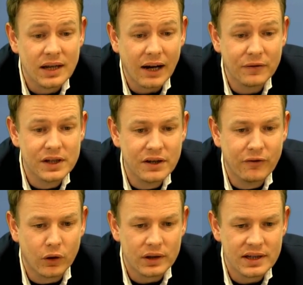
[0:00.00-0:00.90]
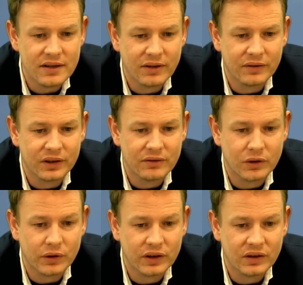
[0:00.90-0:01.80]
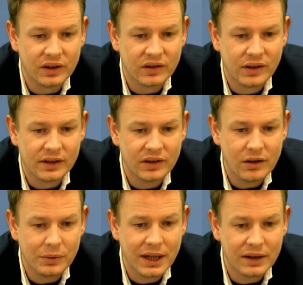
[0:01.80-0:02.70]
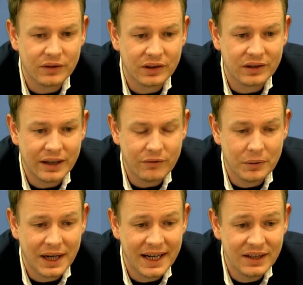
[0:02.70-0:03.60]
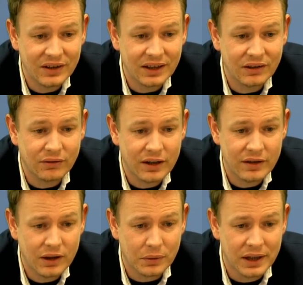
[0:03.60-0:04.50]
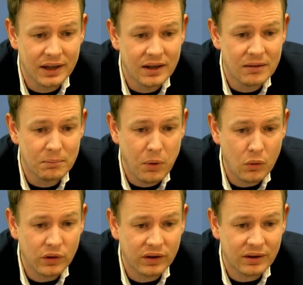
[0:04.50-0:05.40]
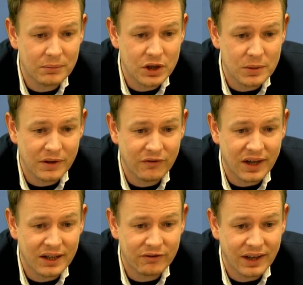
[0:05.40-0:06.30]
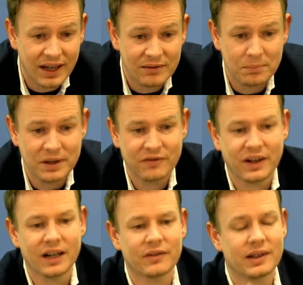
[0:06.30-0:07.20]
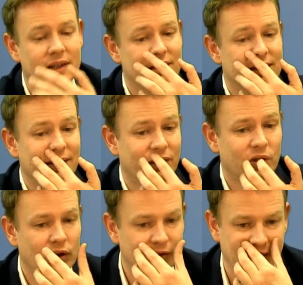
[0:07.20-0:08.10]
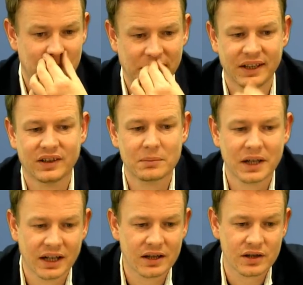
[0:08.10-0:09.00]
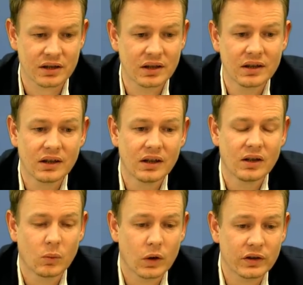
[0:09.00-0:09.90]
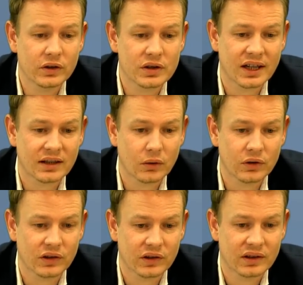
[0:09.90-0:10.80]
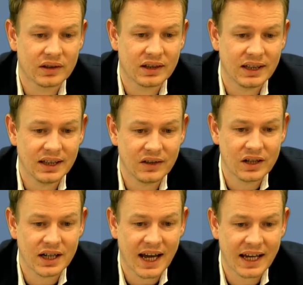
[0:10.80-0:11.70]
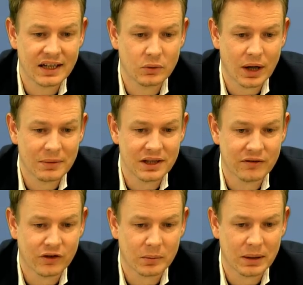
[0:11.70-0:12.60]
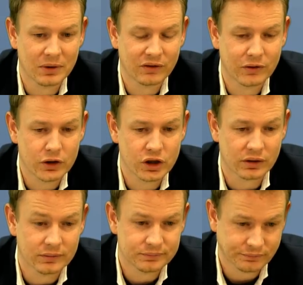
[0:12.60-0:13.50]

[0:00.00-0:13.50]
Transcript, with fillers: After d4, d5, c4, c6, knight c3, knight f6, knight f3, a6, 5e3. Both bishop f5 and b5 deserve a place in my heart. What is your diagnosis? Is there any remedy for my misfortune?